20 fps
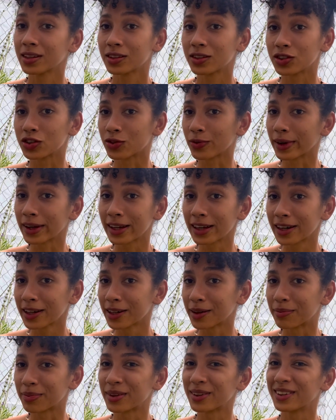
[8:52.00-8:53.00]
drink it
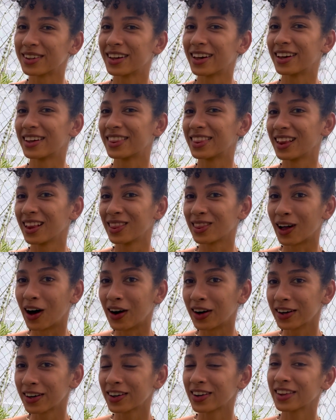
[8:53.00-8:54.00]
up. The
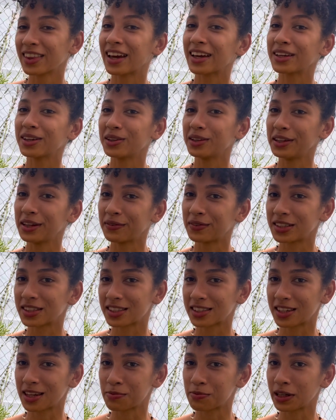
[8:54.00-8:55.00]
longer that you leave it
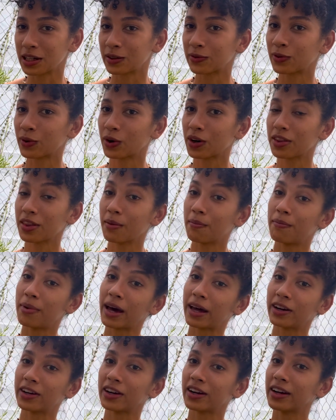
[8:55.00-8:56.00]
steeping for, the
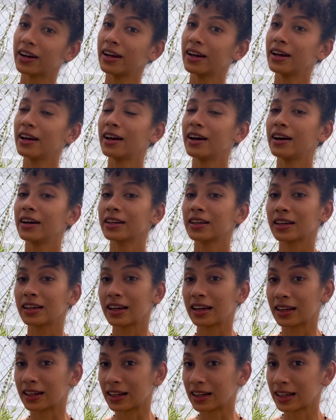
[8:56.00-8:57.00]
better
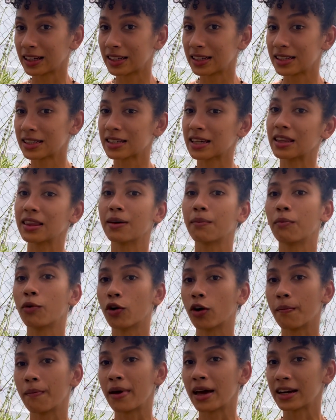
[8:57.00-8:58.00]
it is, and the more
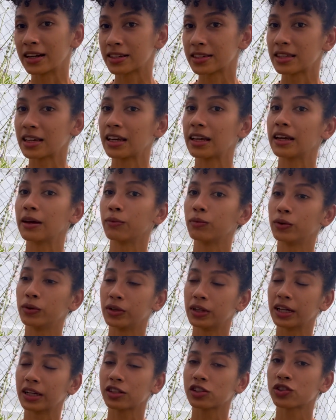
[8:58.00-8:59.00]
medicine it will
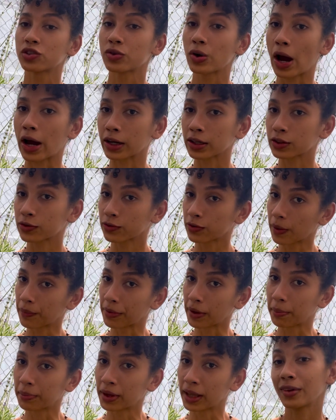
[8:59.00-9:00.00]
extract from
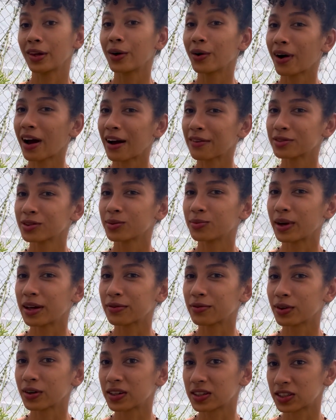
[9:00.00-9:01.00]
the plant. You don't have to wait
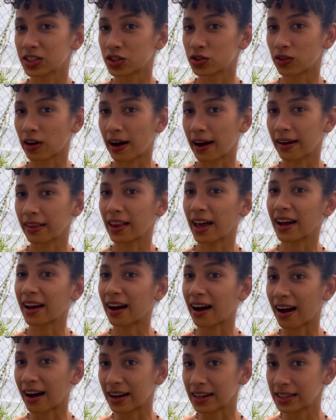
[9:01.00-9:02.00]
for it to dry like
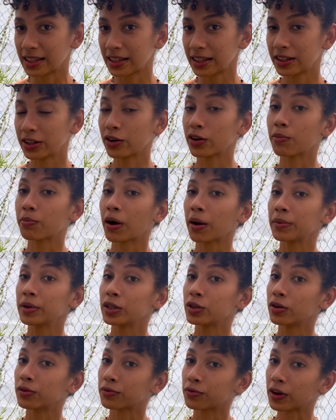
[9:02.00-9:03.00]
I did. You could probably
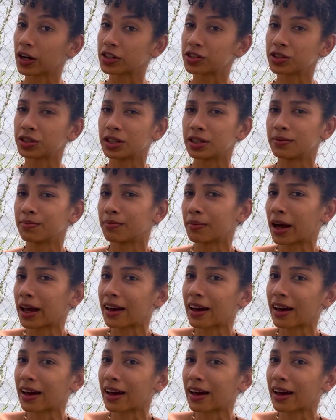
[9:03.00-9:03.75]
do it fresh and it might